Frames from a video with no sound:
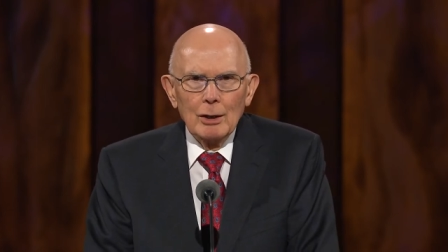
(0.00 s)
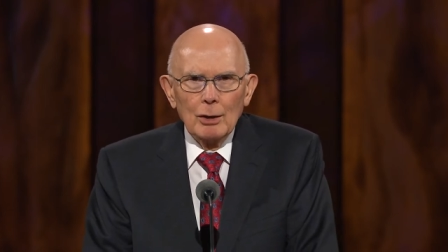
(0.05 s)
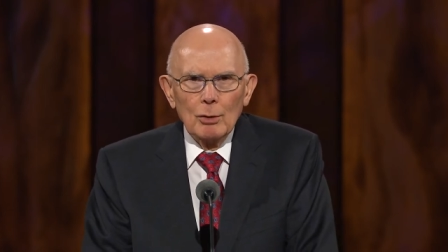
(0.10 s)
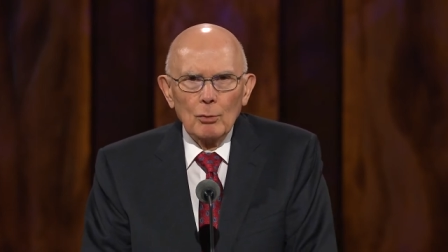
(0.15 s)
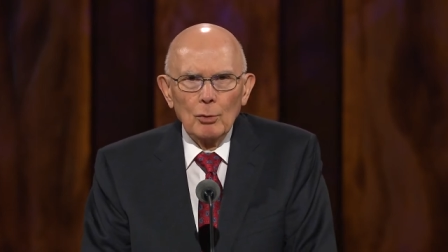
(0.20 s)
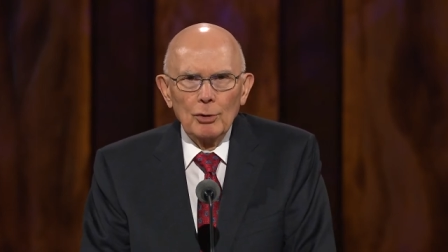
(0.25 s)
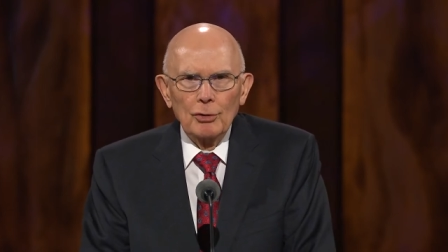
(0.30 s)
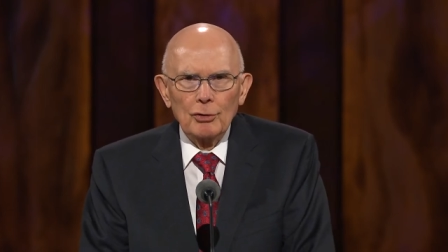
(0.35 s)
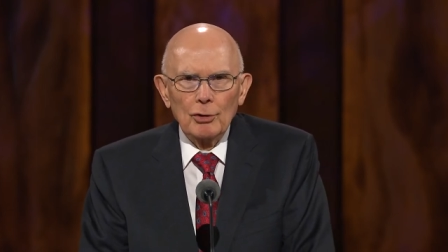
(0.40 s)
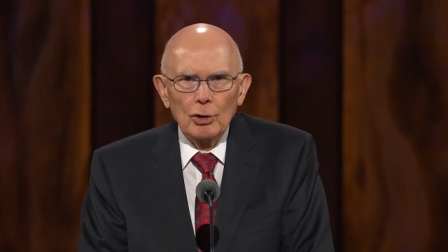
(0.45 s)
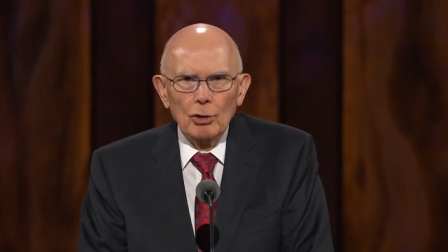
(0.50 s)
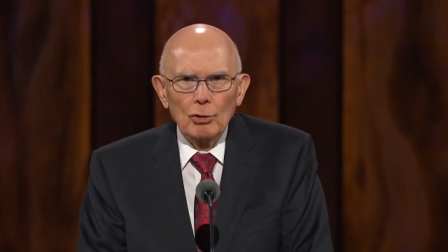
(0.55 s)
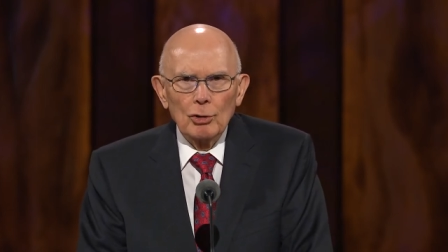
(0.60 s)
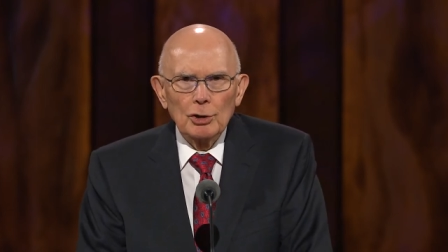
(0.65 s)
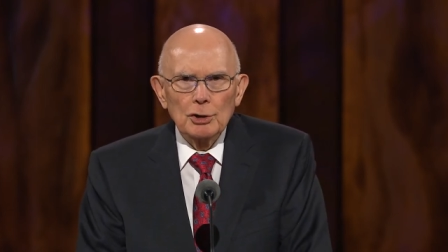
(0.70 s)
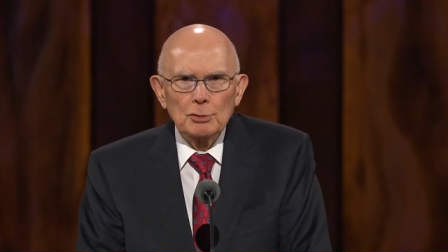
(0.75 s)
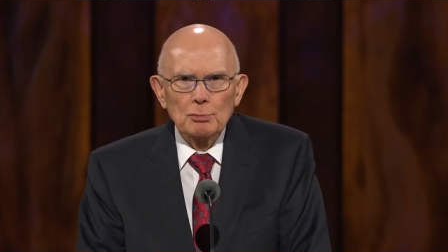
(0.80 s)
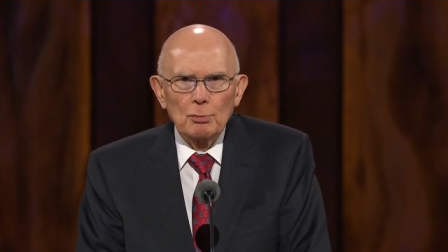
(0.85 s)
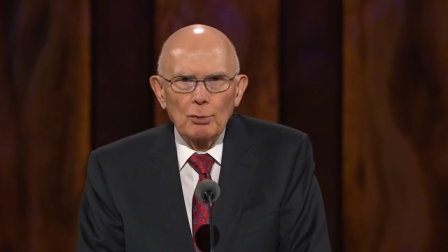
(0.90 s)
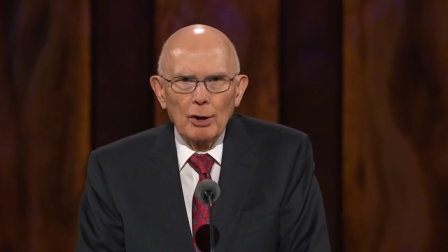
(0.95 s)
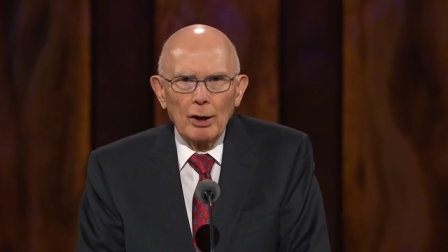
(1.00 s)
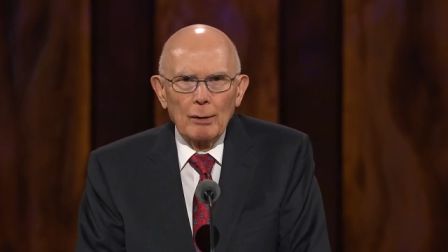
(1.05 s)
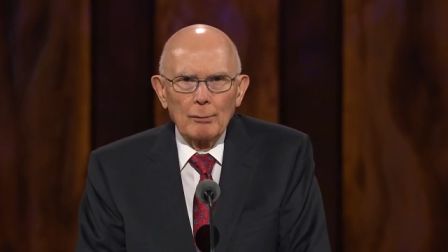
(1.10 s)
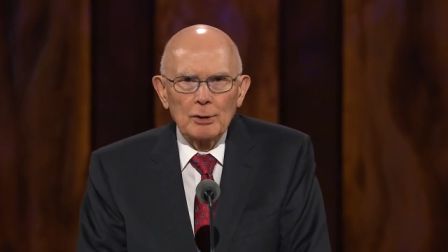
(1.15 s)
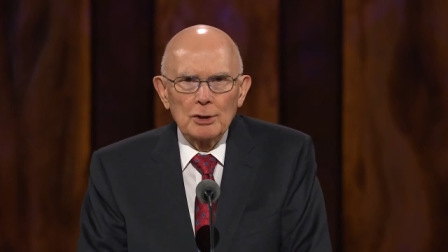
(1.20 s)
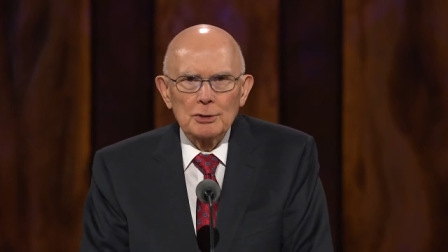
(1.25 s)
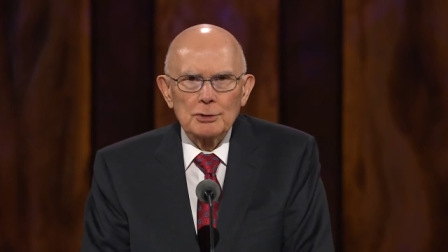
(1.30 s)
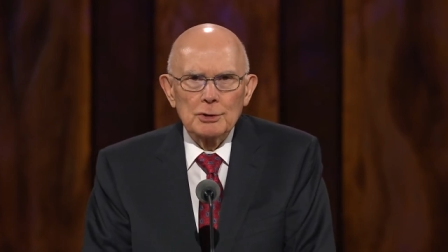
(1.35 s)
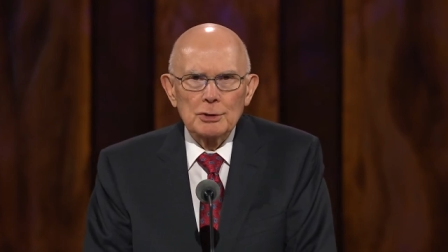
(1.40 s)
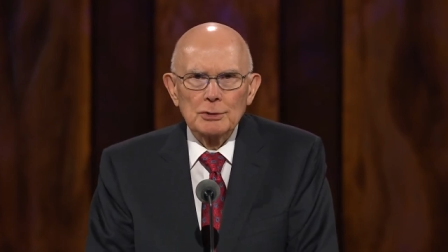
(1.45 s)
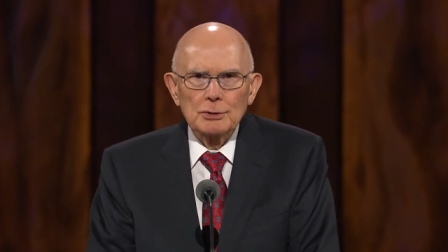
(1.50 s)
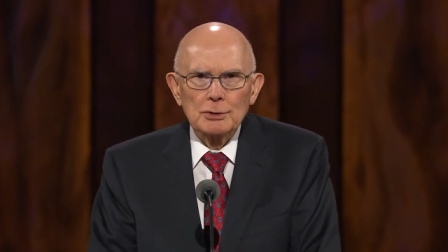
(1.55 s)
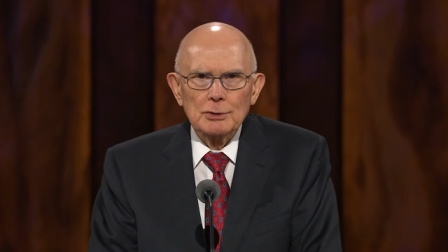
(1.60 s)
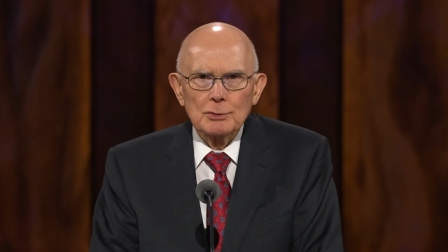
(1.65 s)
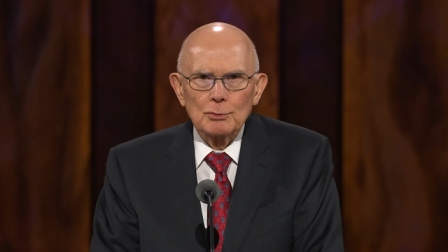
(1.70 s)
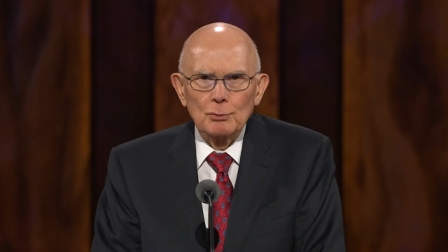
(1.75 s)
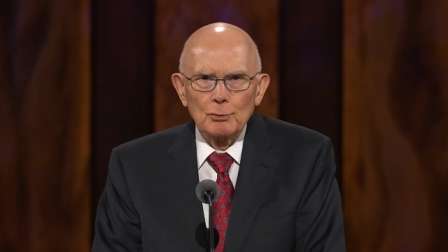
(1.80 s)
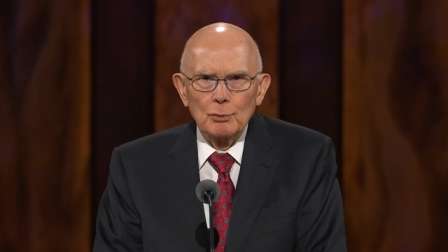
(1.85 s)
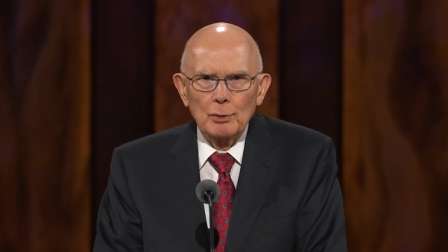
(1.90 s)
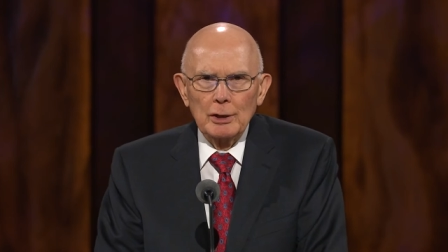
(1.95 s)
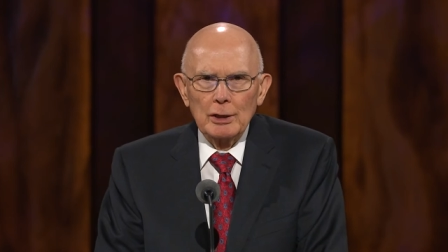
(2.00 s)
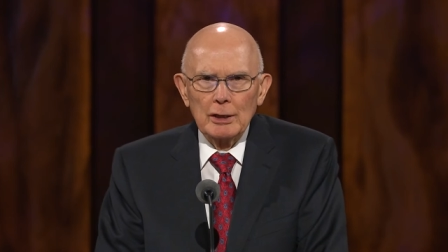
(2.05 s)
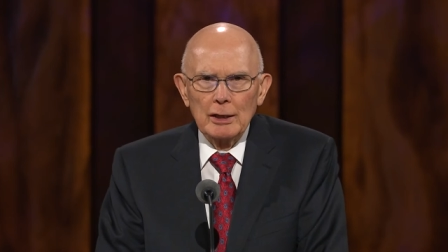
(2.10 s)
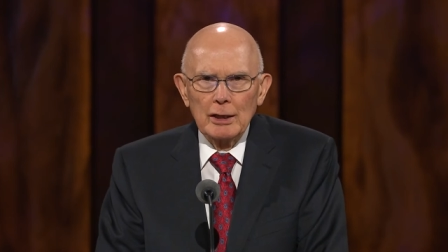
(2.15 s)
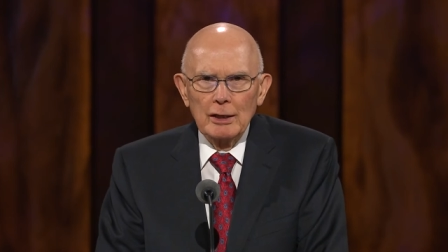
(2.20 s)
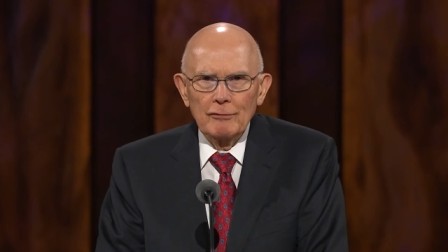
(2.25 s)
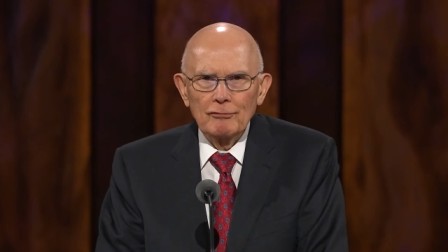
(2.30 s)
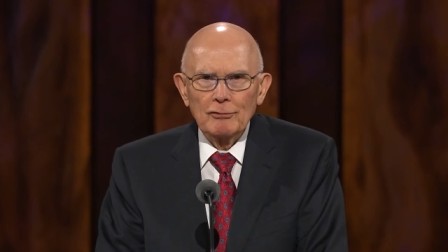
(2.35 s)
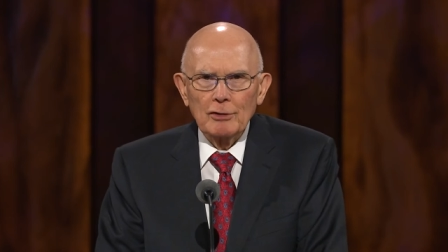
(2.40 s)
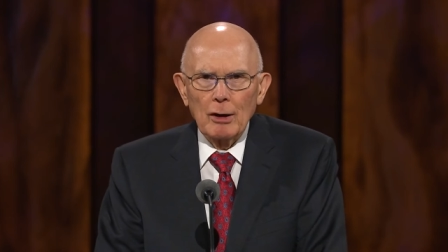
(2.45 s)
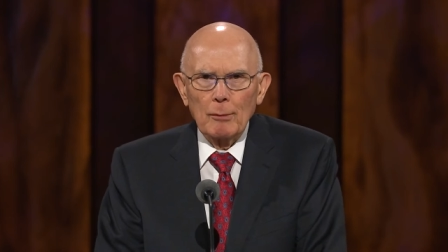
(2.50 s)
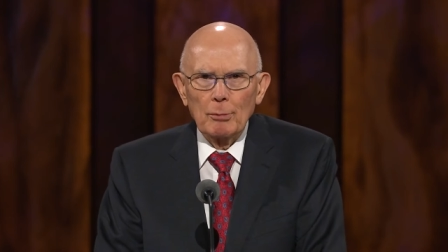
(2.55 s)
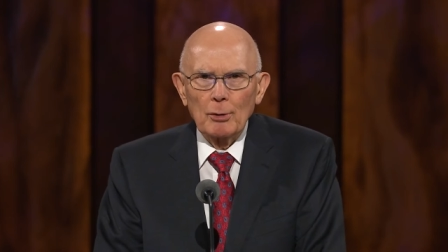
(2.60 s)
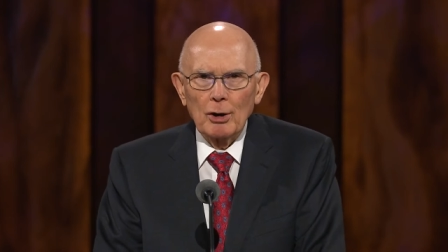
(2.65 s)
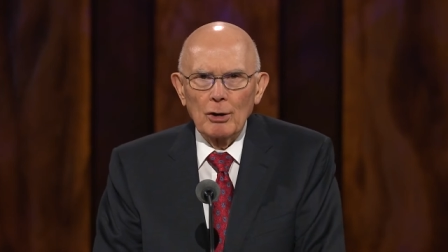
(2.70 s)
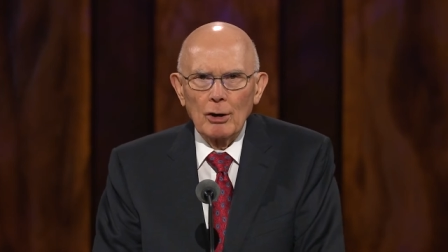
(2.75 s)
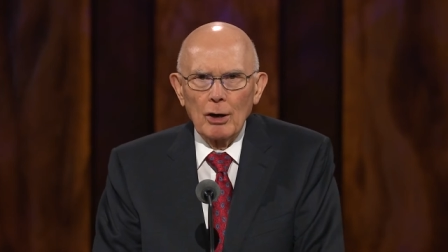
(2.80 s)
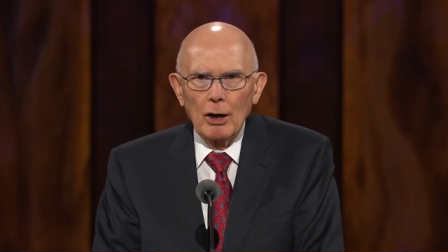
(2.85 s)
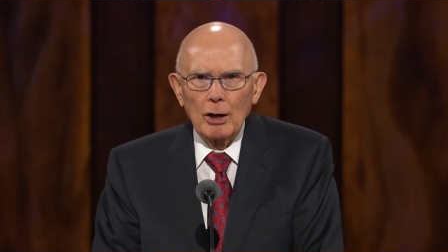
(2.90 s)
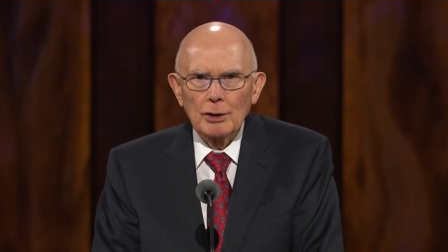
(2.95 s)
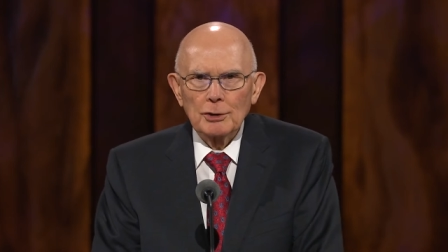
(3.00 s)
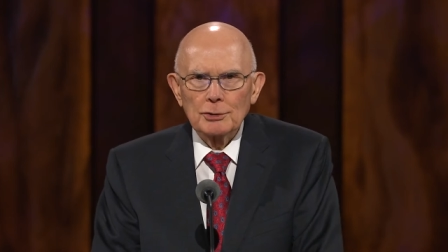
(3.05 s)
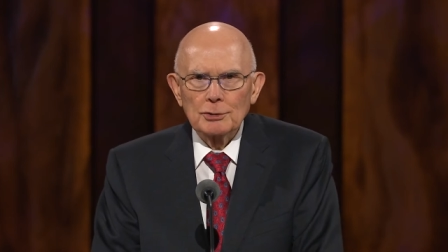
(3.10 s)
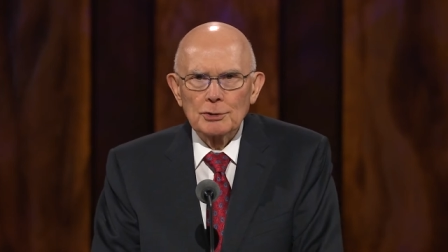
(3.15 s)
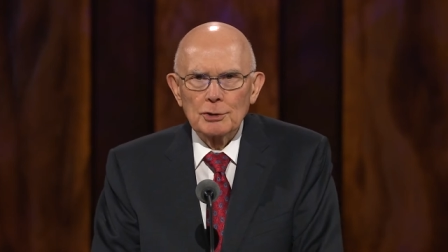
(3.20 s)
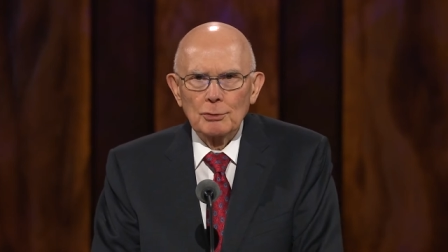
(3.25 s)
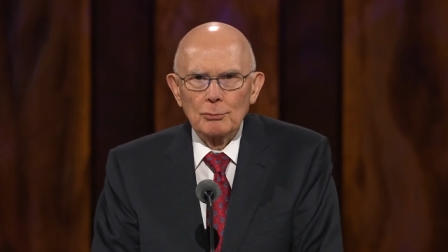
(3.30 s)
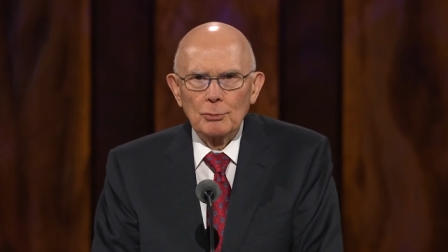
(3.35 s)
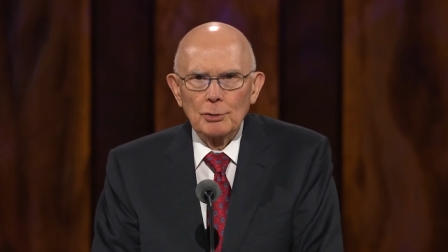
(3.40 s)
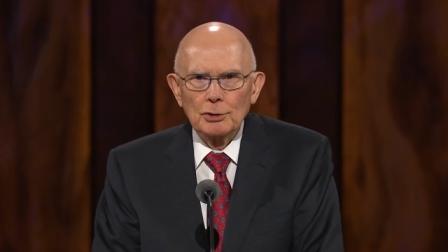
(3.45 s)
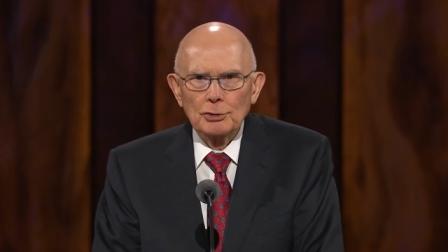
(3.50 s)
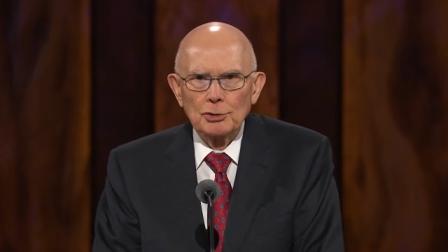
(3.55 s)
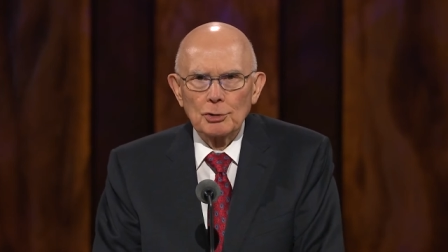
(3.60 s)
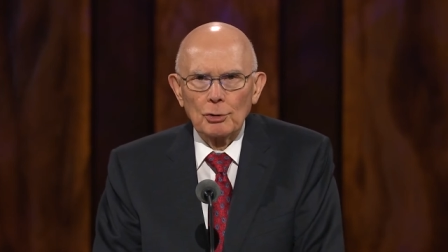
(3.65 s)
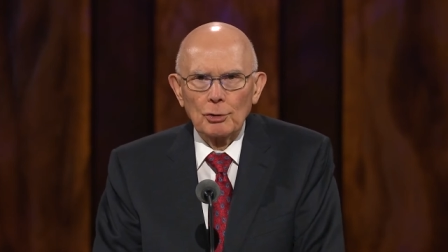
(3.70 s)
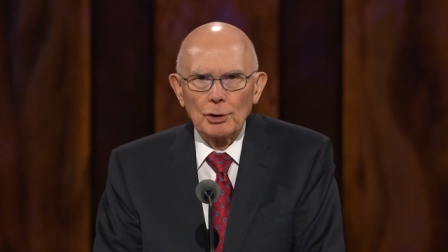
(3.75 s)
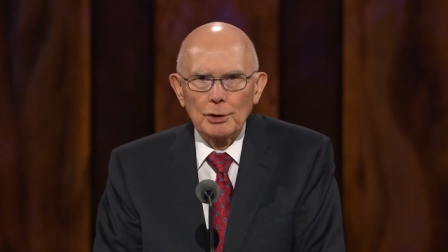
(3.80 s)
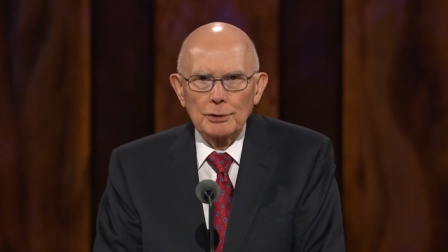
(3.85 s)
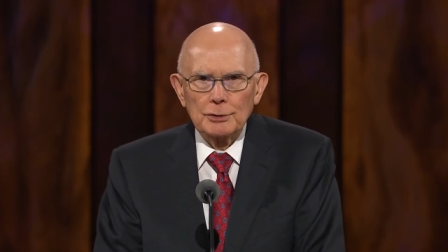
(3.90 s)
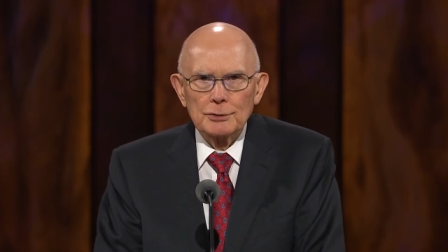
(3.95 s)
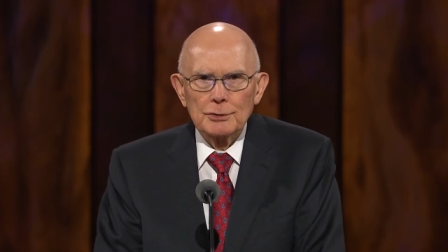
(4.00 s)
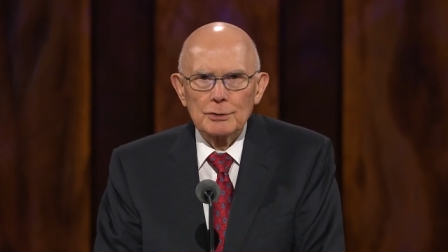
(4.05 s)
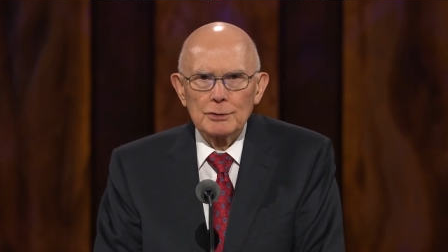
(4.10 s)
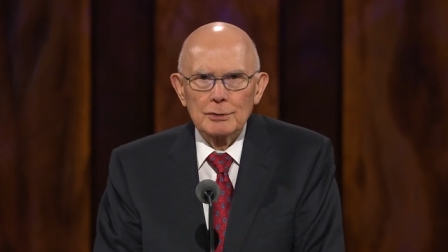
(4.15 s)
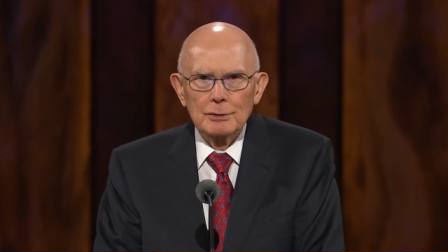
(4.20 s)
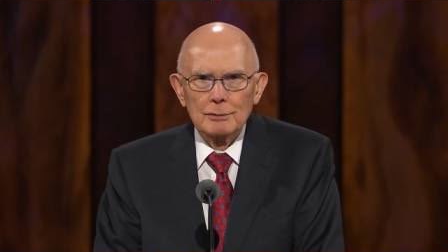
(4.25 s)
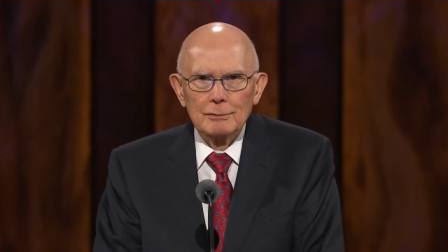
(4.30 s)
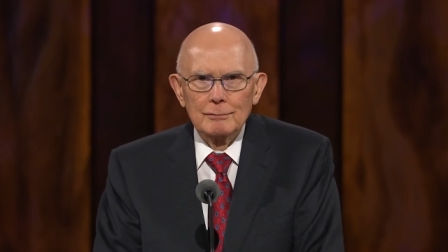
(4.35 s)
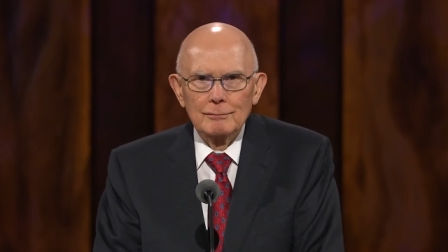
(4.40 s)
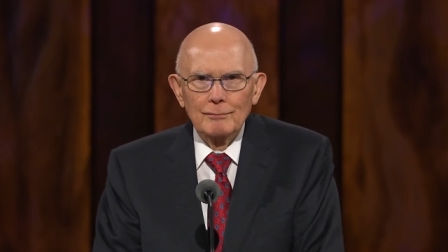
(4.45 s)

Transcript: With the Lord's promises, we lift up our hearts and rejoice.